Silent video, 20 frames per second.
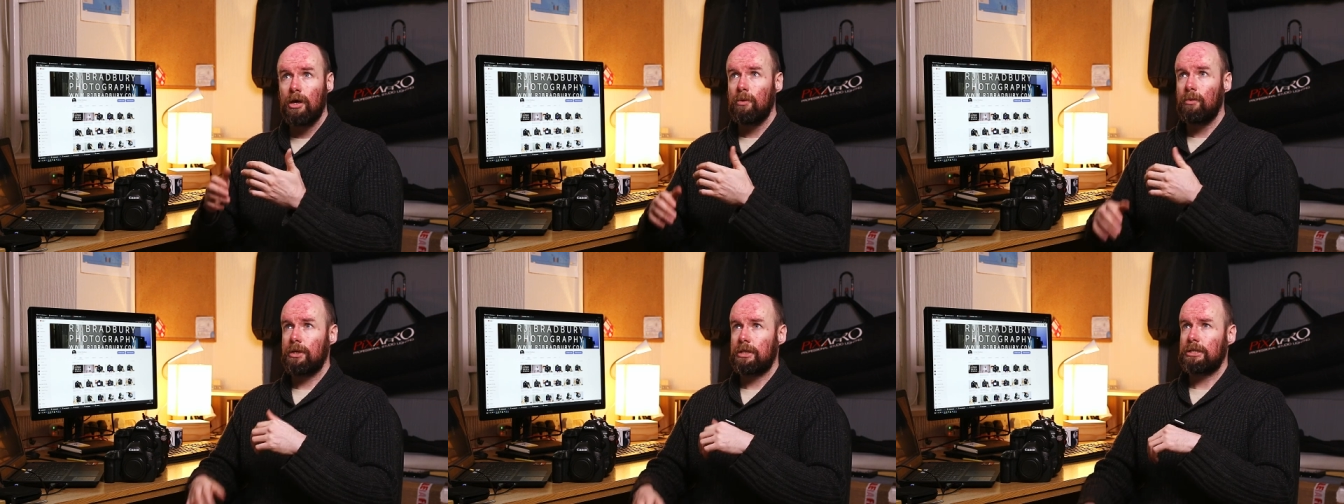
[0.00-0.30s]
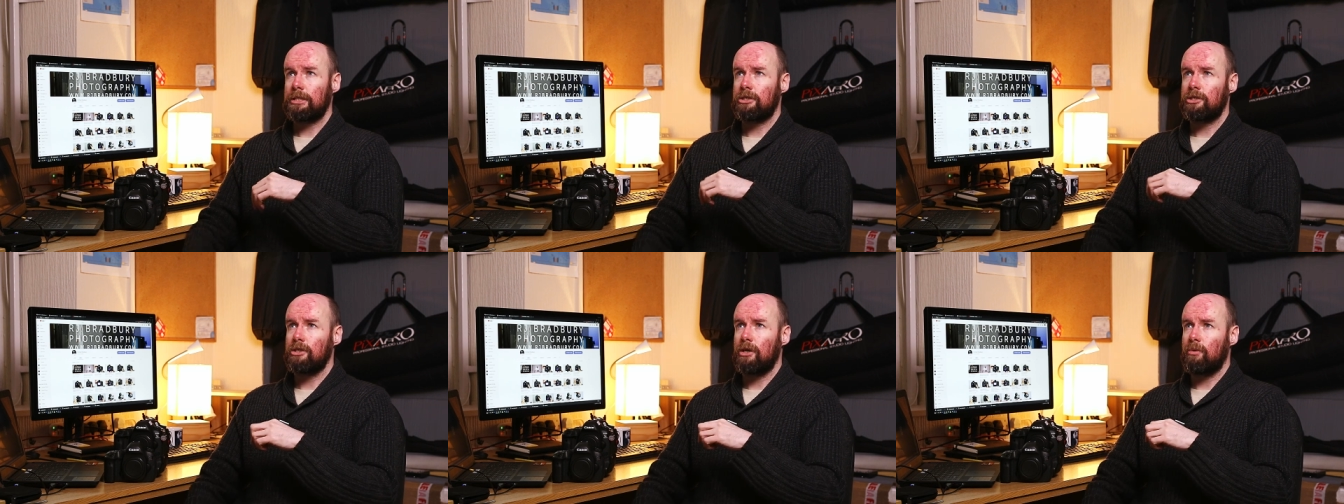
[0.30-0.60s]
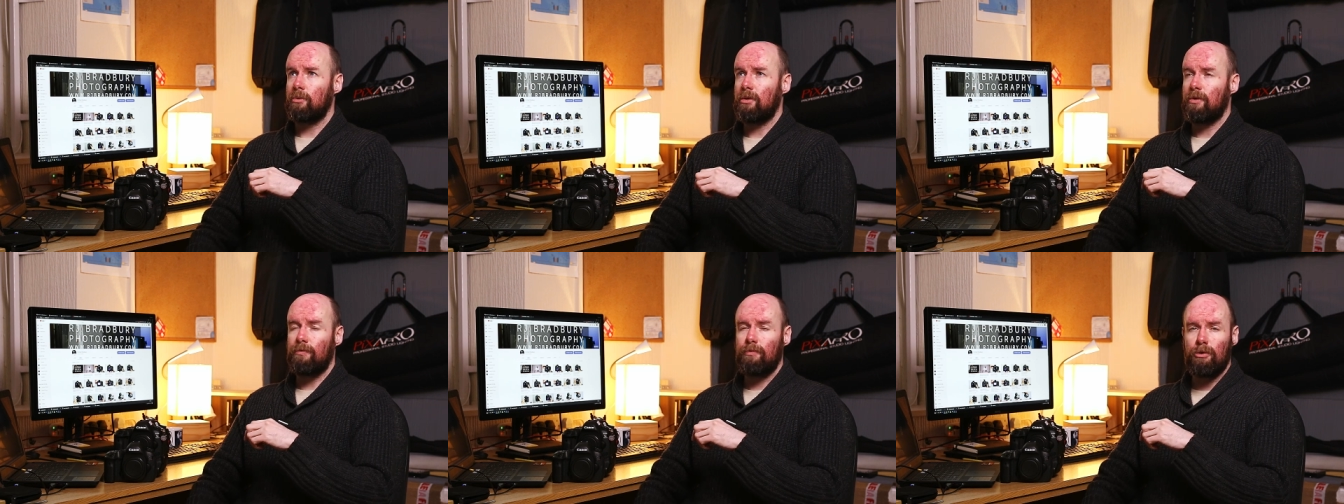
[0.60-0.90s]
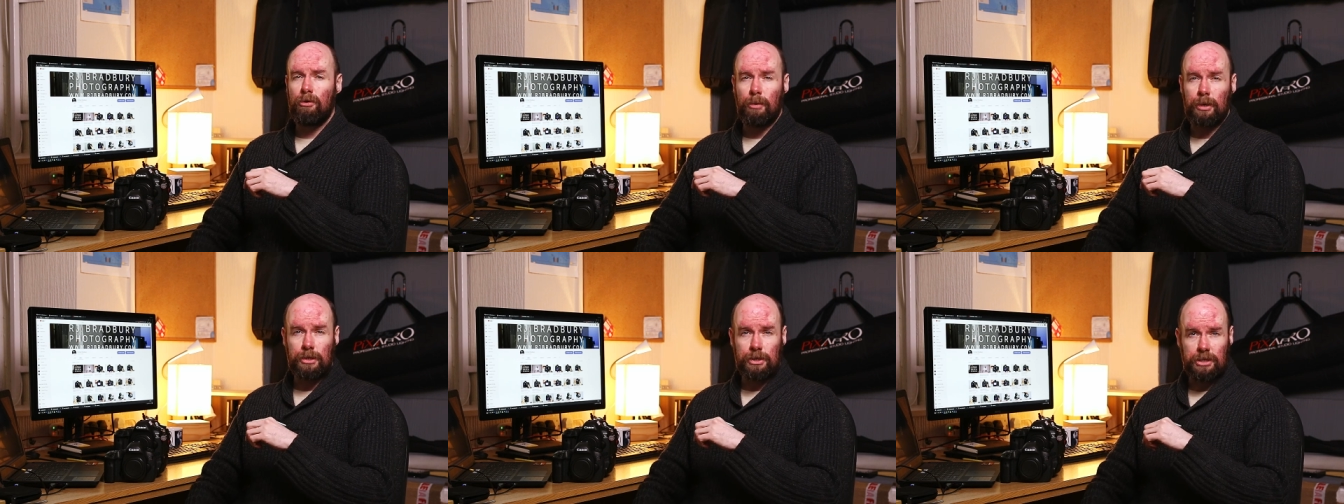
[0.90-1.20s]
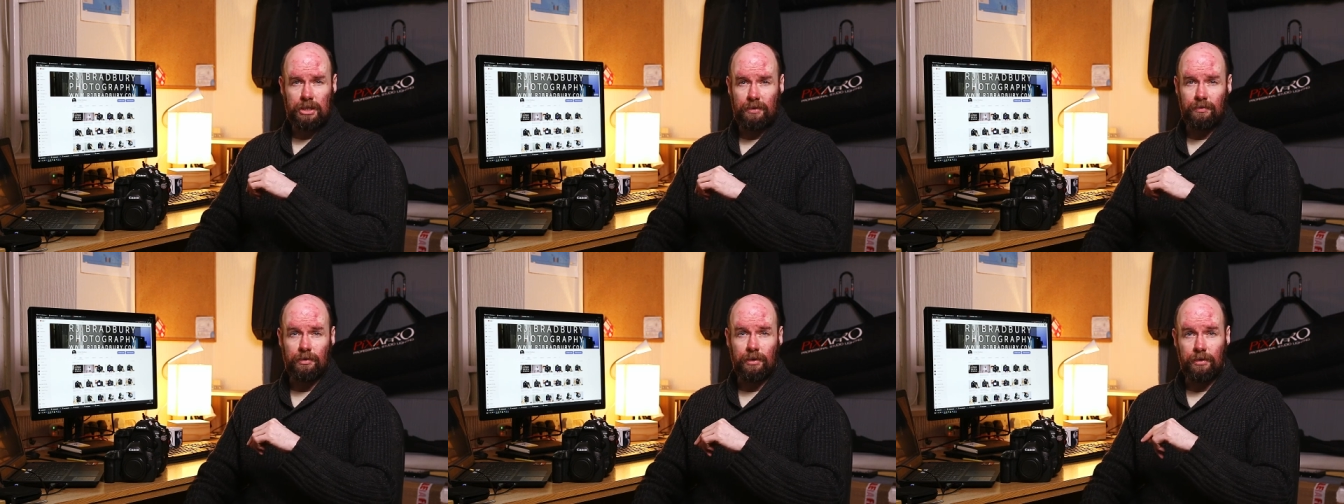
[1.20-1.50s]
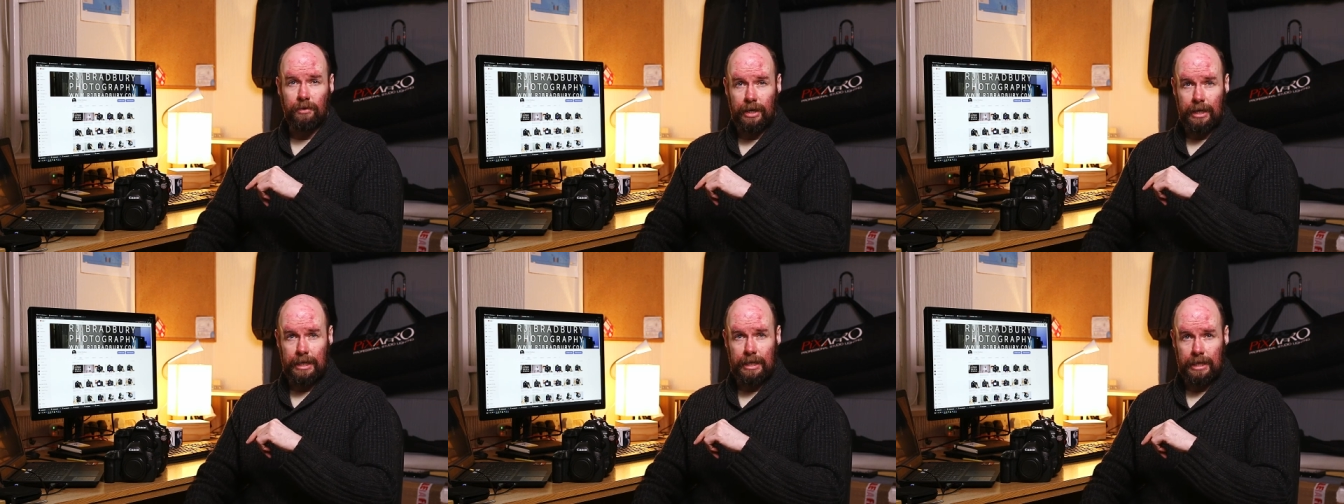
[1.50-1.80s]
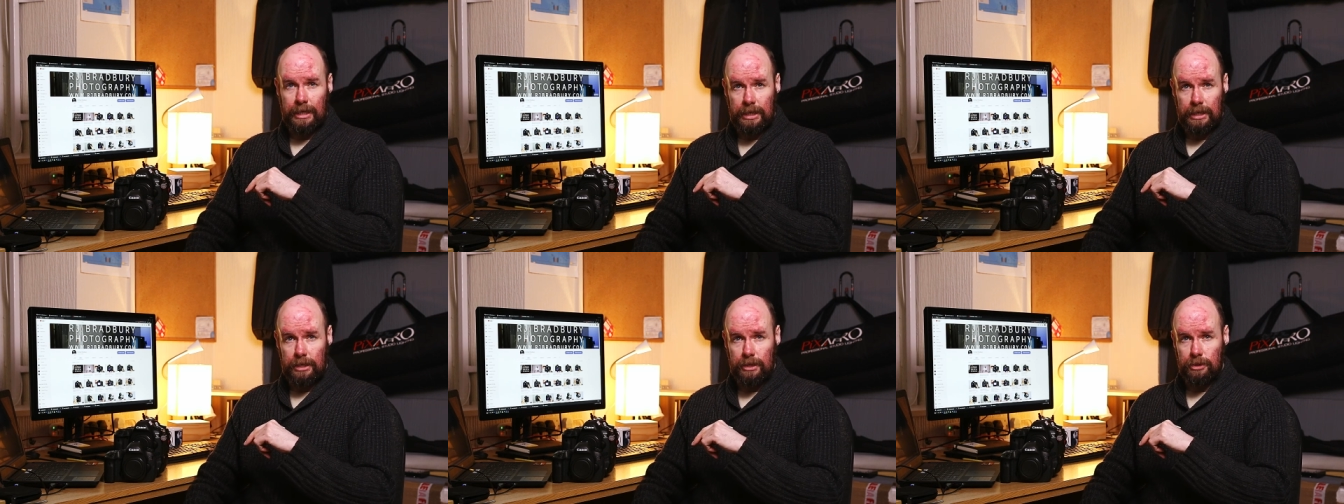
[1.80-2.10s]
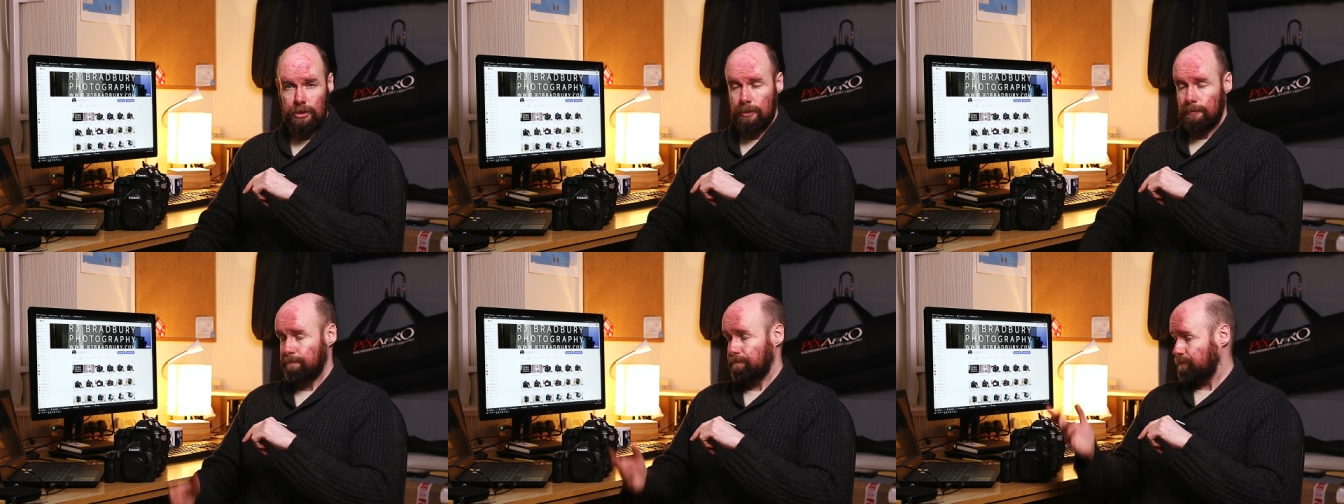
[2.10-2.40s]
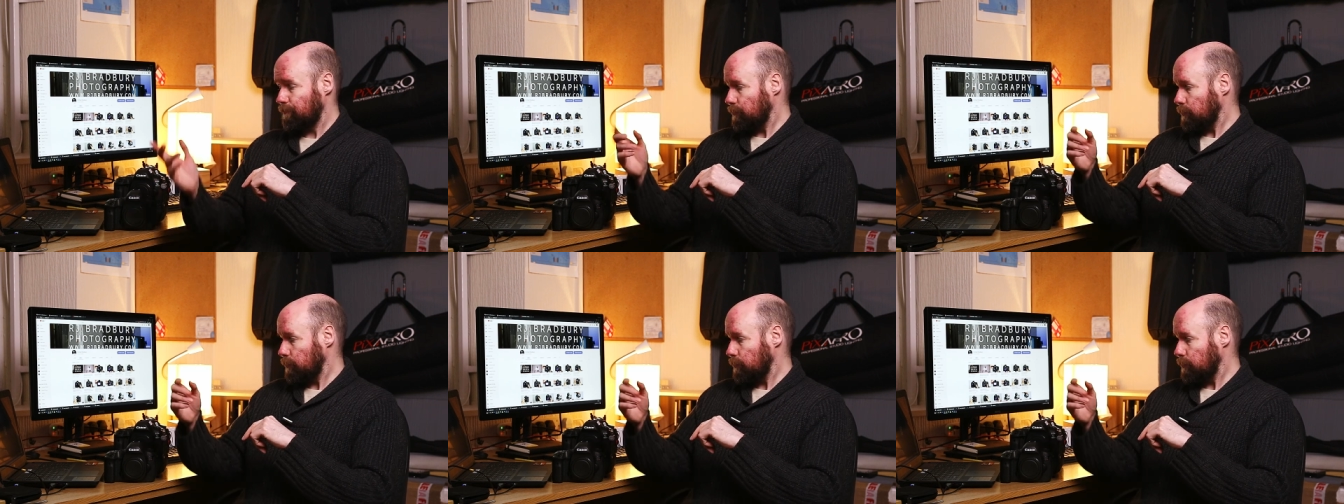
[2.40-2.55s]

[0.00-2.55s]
which I shot with for about seven or eight years.